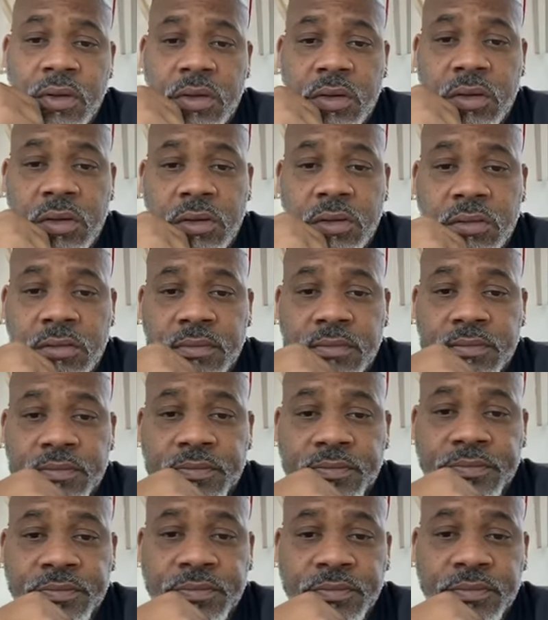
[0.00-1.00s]
Um,
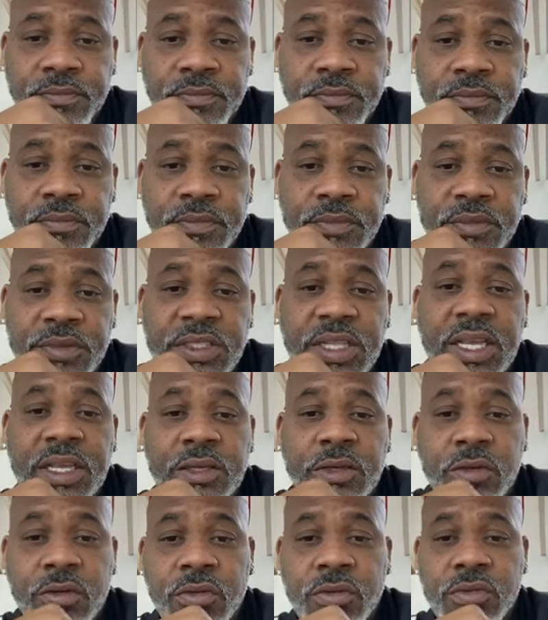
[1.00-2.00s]

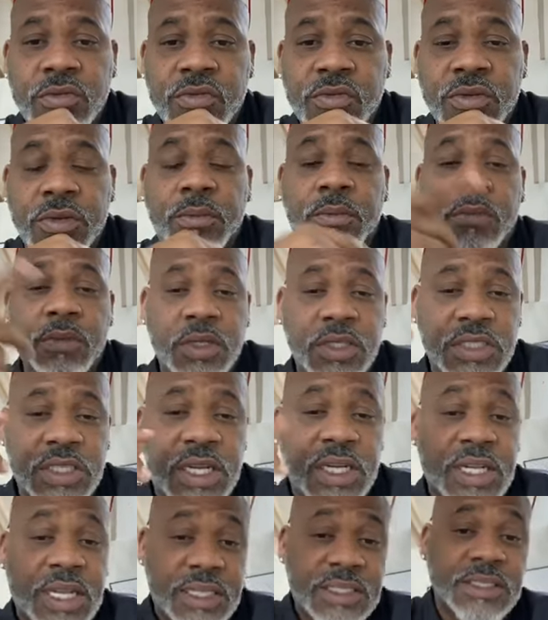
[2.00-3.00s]
thank you for the
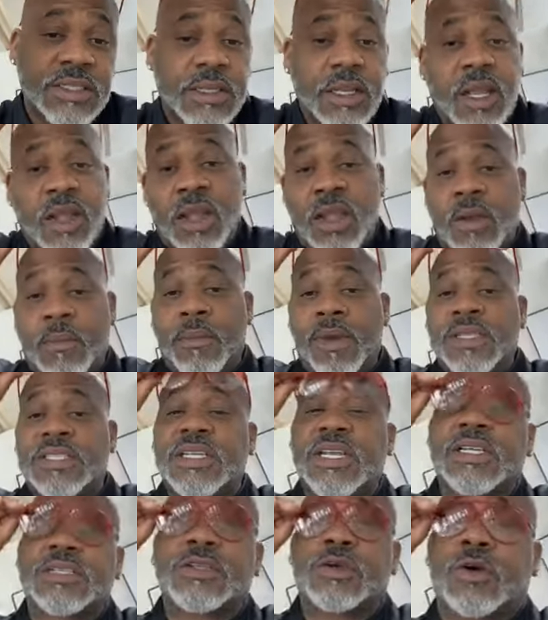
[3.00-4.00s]
shade. Yes, my
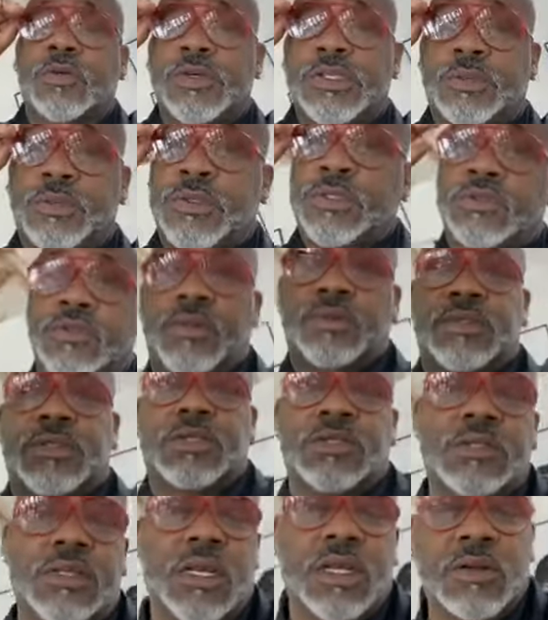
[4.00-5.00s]
shades are always prescription.
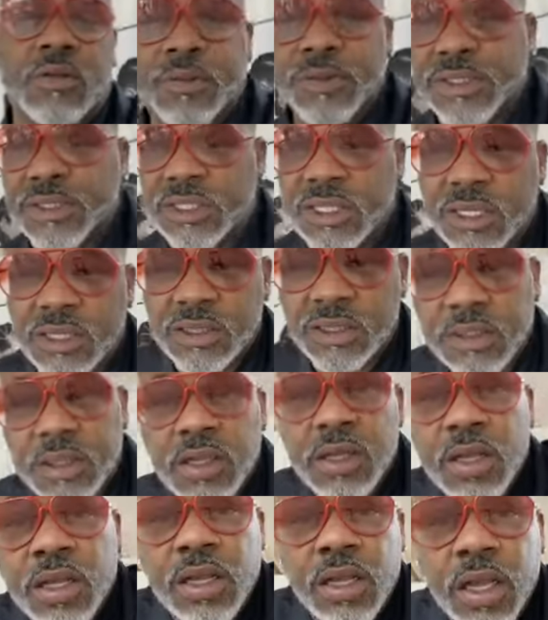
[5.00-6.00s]
I don't be stunting.
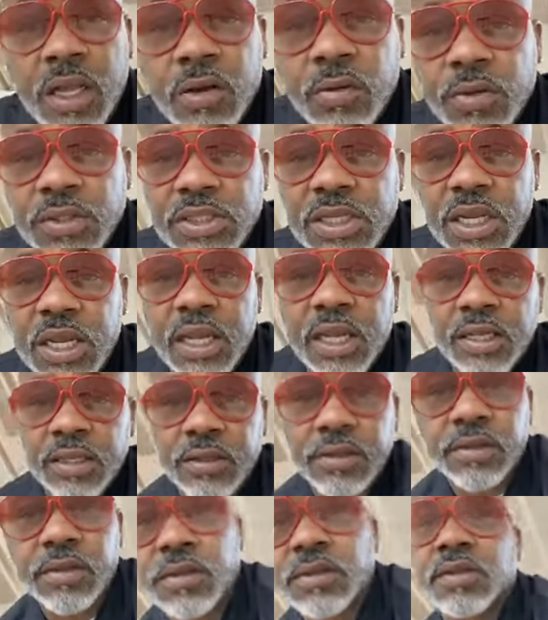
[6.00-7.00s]
I always got
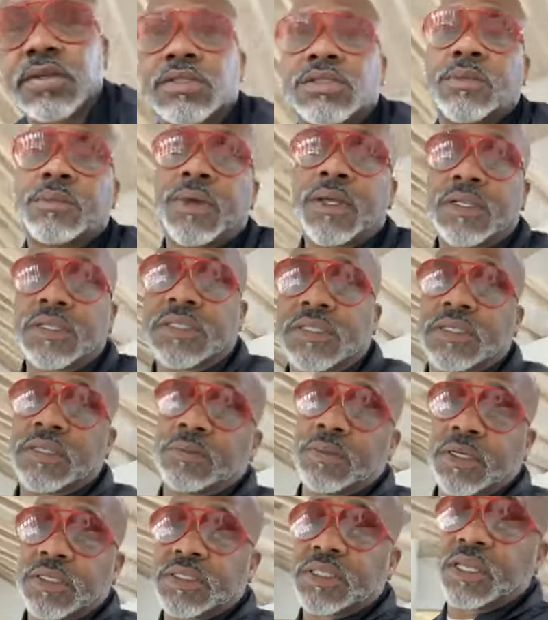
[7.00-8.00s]
some medicine in
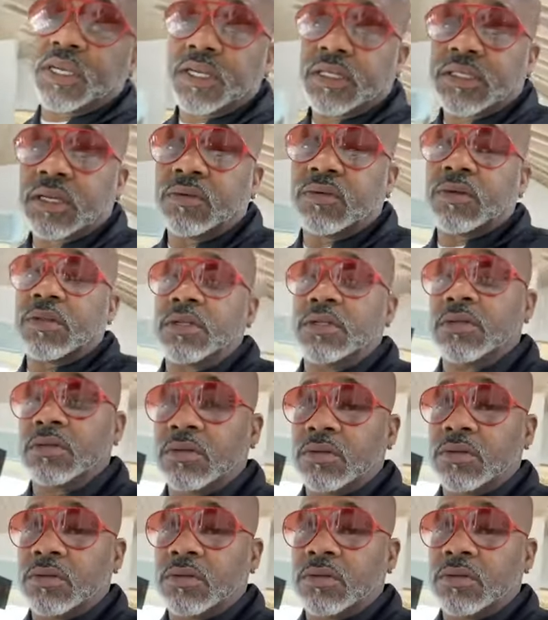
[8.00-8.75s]
my shades. I really do.